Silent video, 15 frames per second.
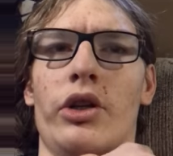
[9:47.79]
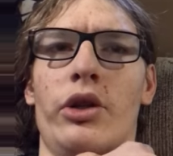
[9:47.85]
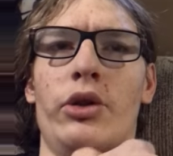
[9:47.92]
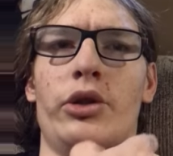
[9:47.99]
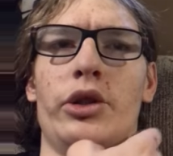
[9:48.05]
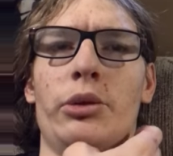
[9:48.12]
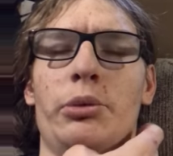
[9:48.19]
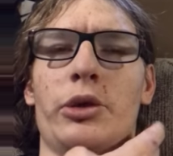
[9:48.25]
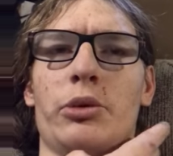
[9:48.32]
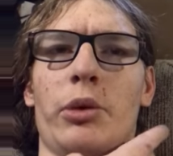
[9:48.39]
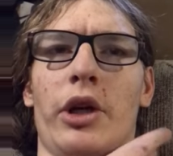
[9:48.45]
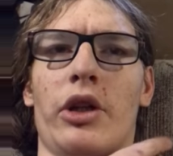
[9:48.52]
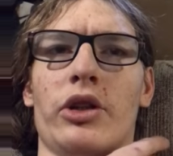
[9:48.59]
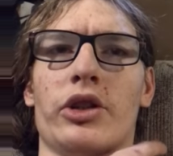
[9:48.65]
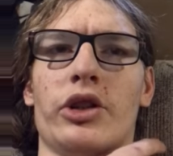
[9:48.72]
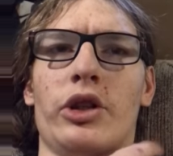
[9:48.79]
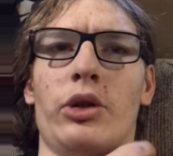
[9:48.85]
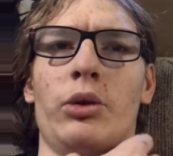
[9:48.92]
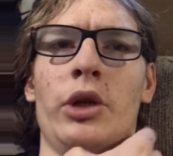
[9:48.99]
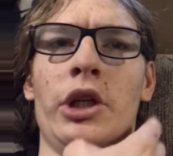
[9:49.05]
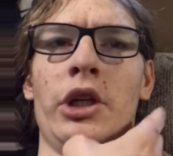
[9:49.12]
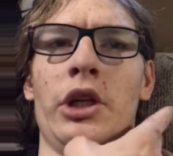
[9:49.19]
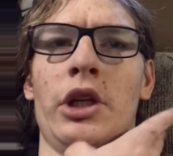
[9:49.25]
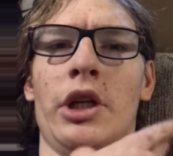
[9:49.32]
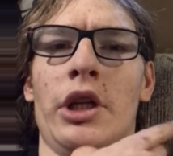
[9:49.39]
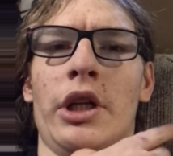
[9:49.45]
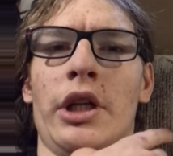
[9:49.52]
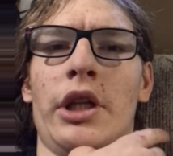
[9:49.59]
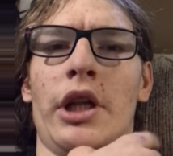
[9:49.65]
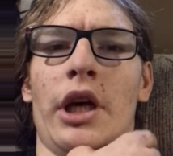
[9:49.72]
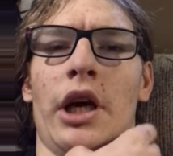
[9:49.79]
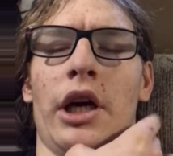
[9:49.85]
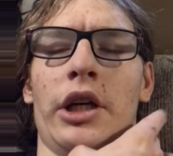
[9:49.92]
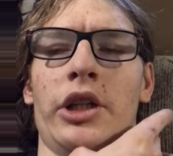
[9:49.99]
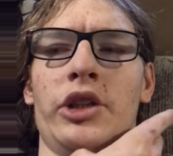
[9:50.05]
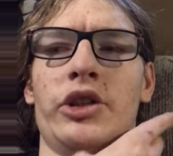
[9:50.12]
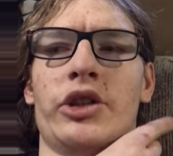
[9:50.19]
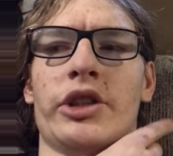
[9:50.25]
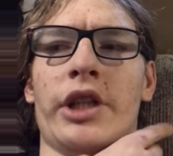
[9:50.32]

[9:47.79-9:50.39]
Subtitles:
YouTube as well. So his